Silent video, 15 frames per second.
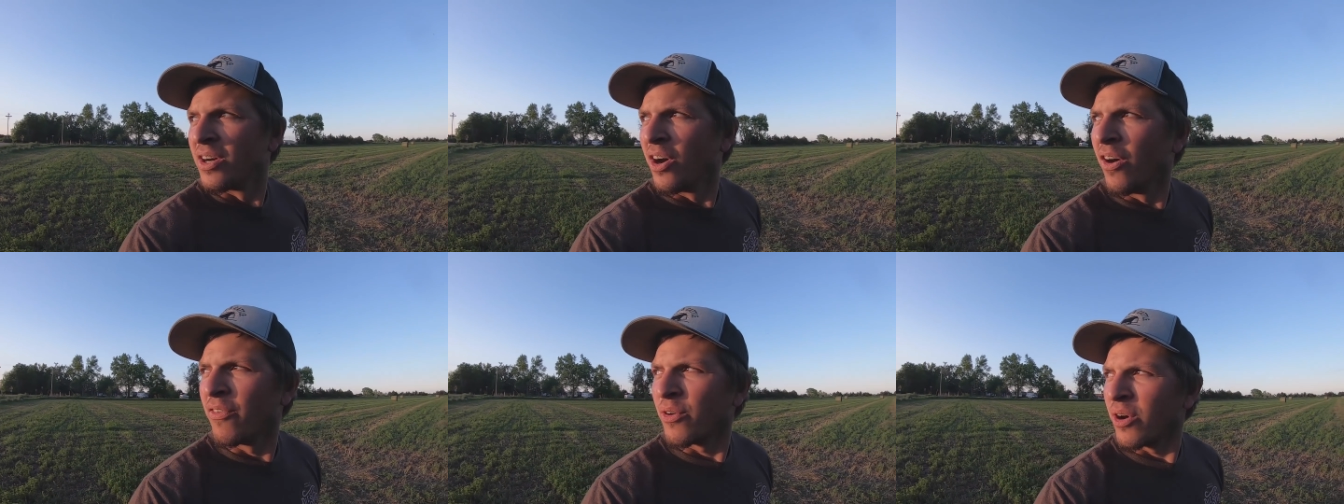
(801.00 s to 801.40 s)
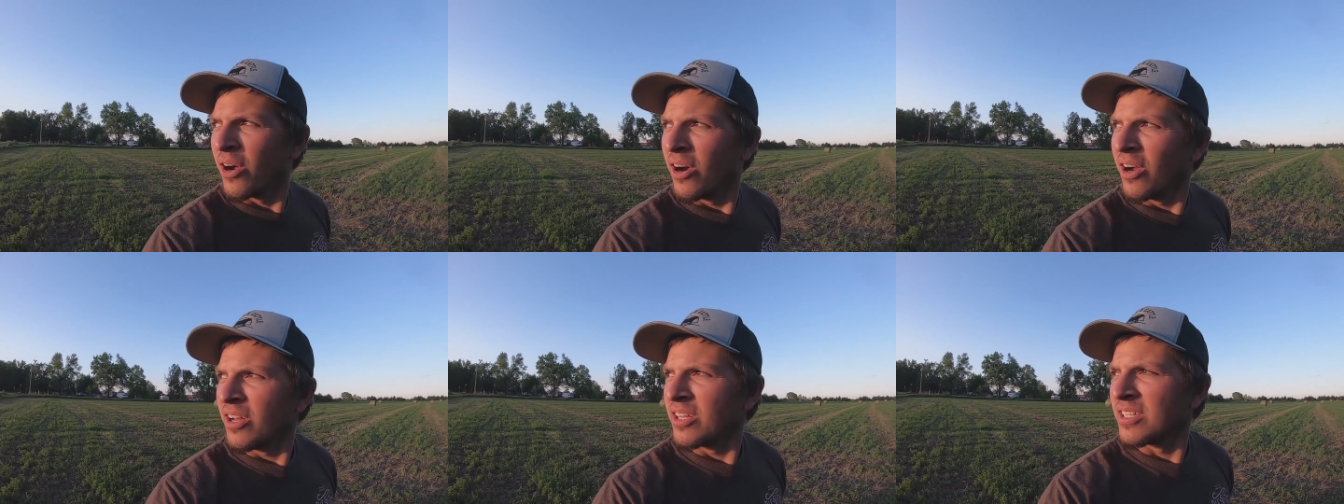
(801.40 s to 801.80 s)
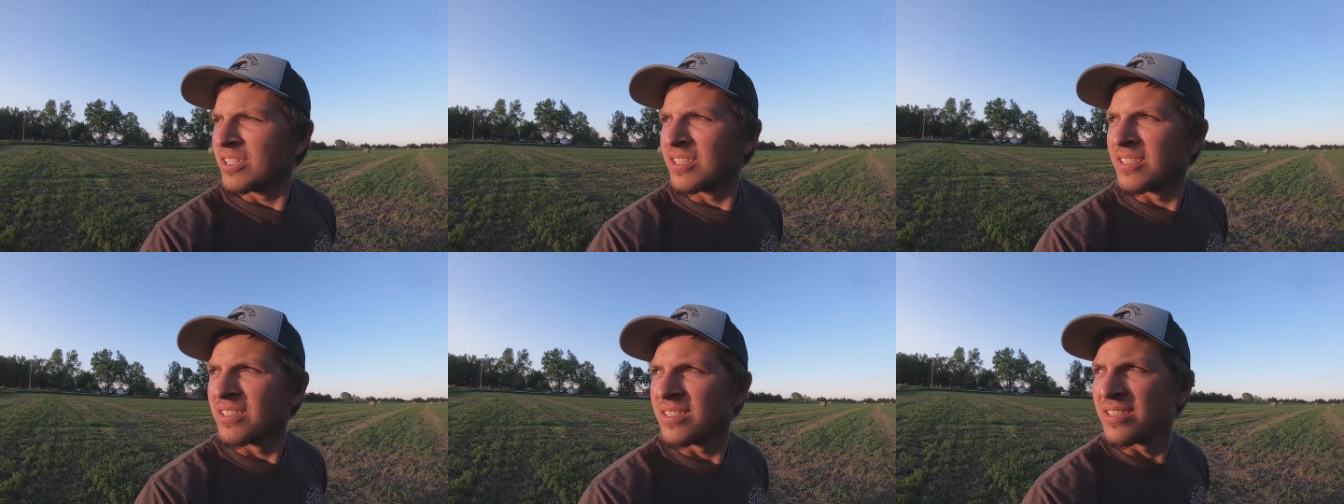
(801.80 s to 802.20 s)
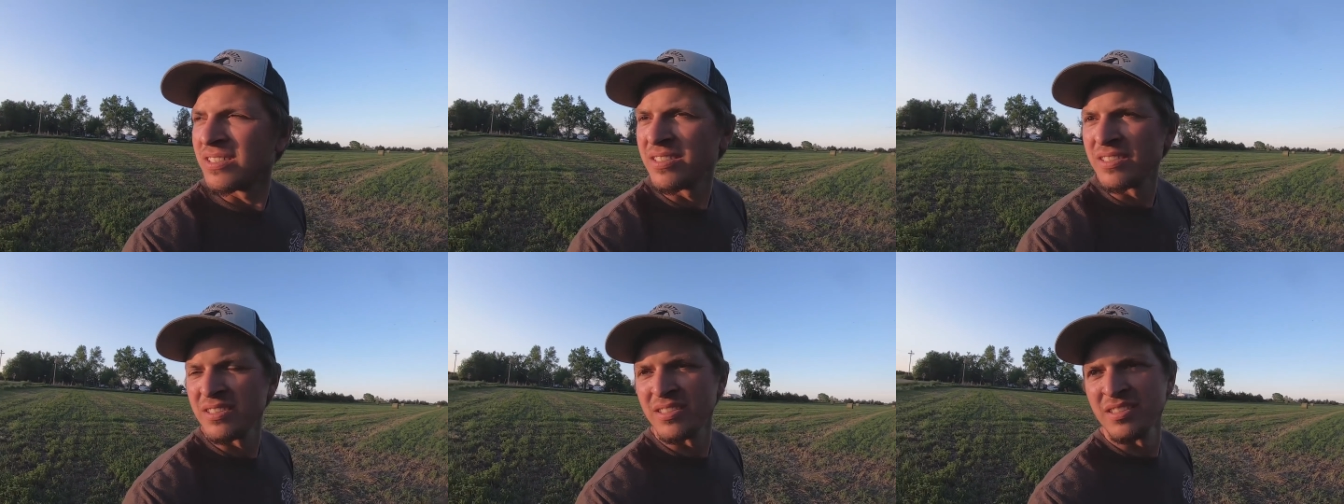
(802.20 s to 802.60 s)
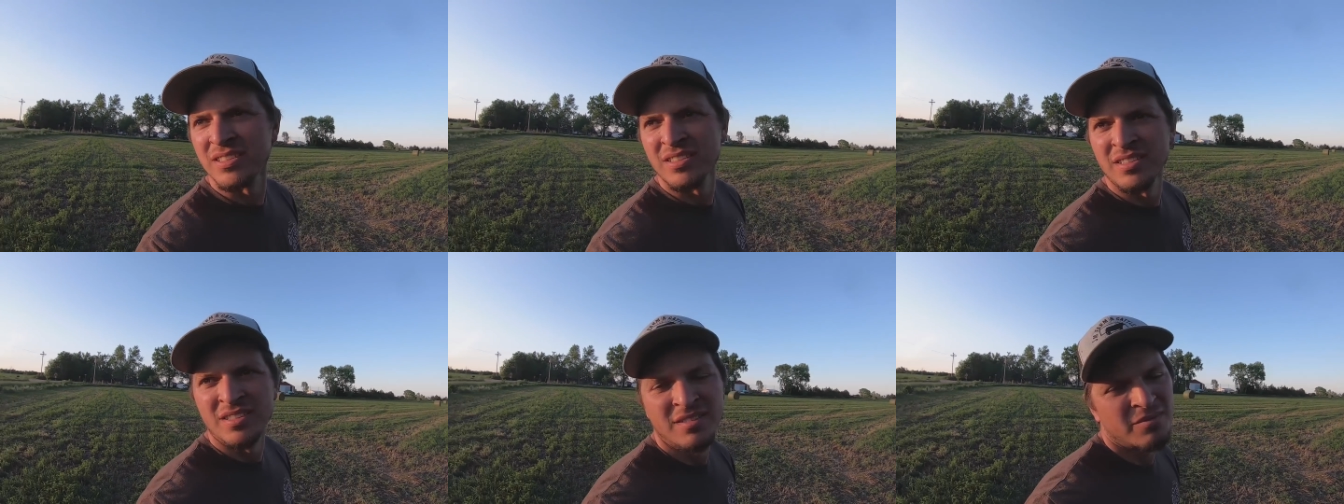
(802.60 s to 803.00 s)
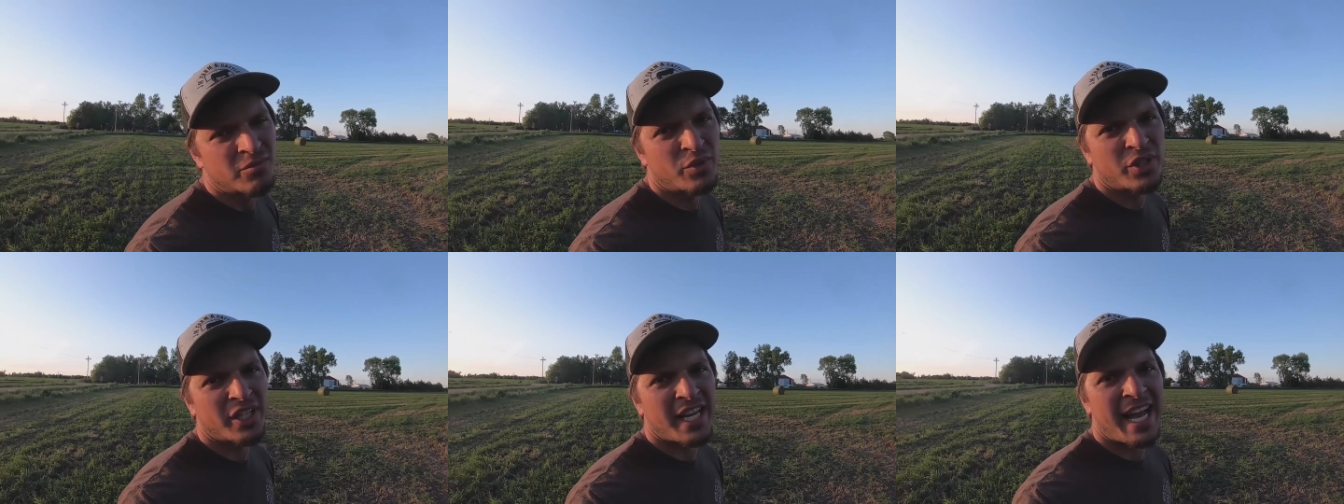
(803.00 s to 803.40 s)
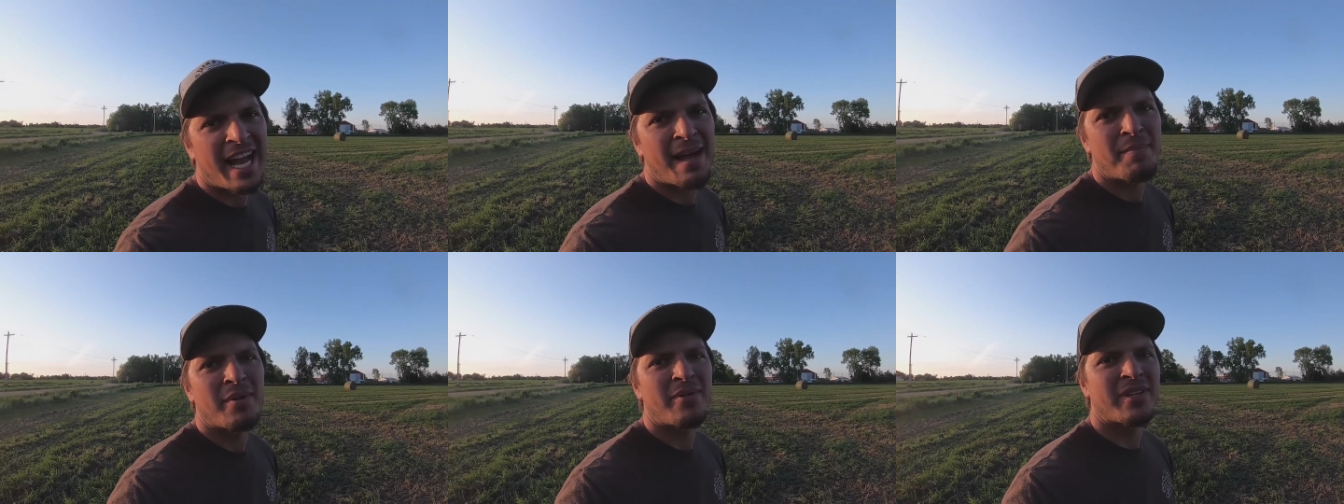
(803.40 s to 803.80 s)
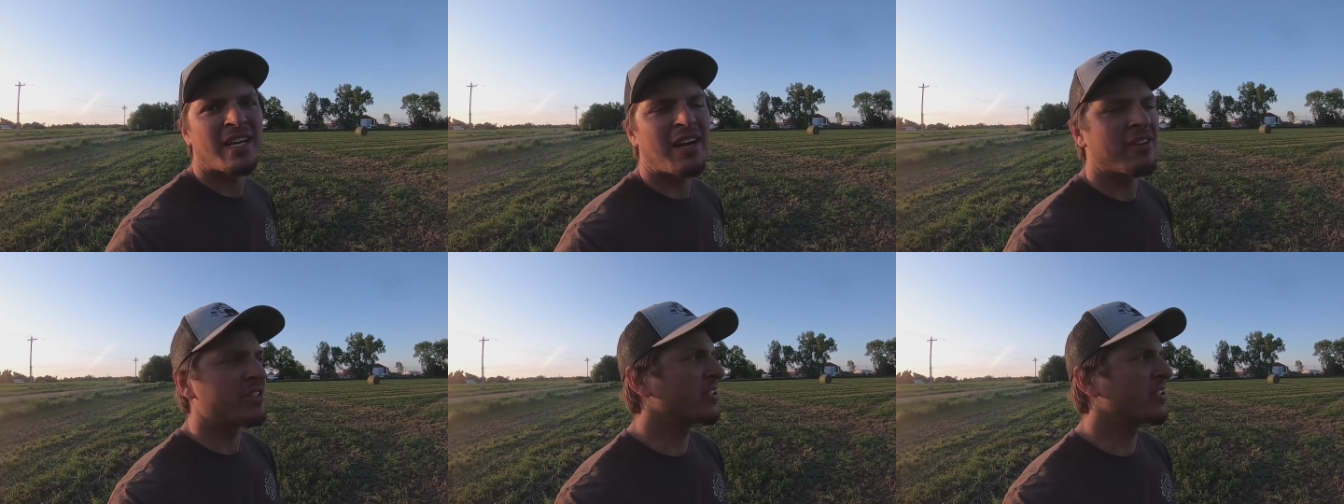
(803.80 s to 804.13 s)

overall, I'm really happy with how